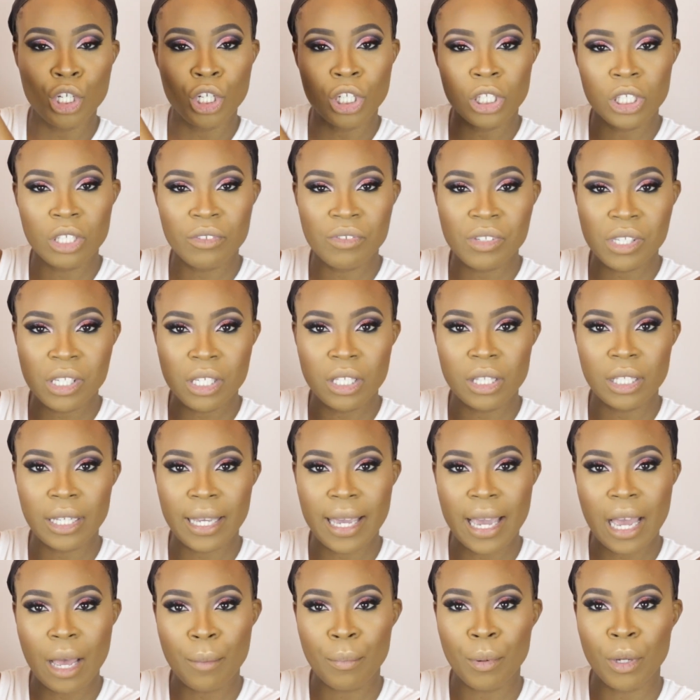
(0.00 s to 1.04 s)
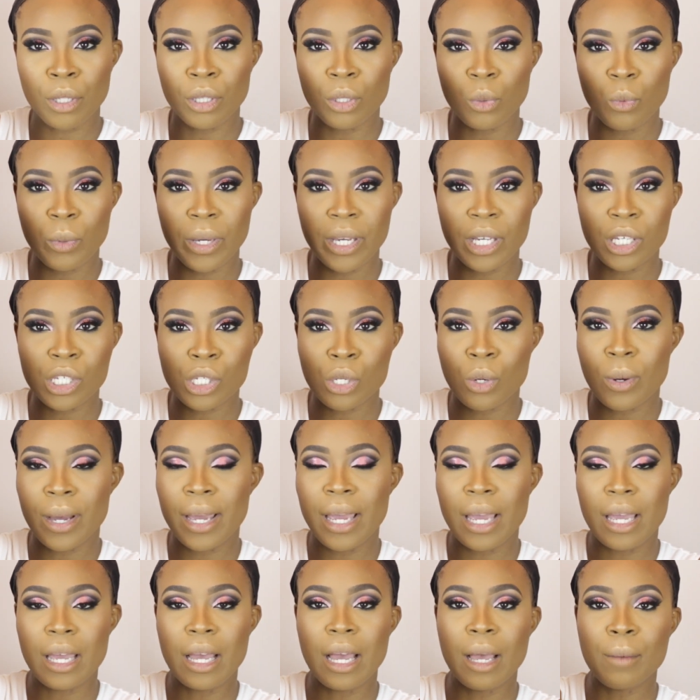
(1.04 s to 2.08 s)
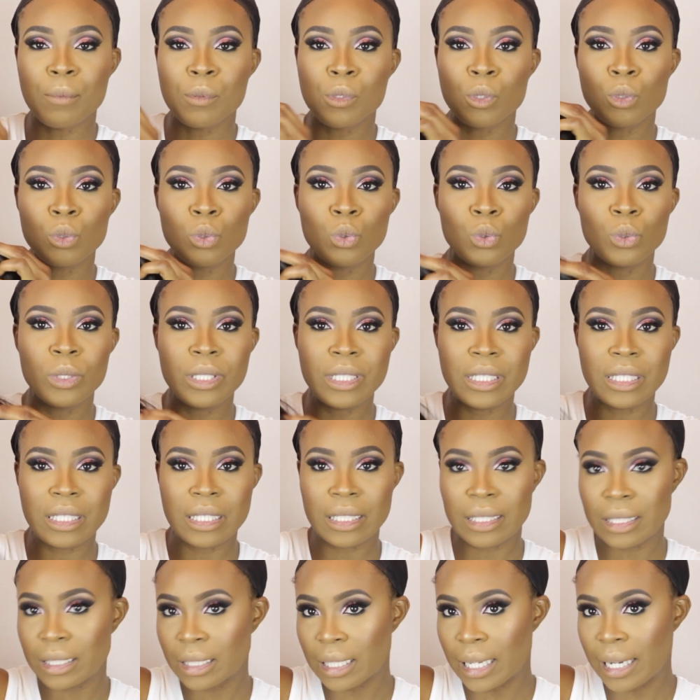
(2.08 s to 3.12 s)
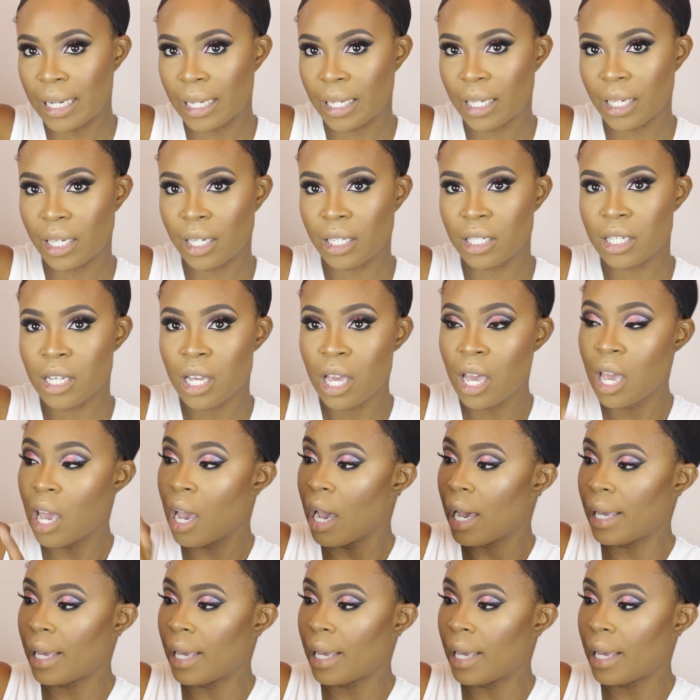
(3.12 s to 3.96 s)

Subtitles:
You could have seen the cap on the wig, so I absolutely didn't like it.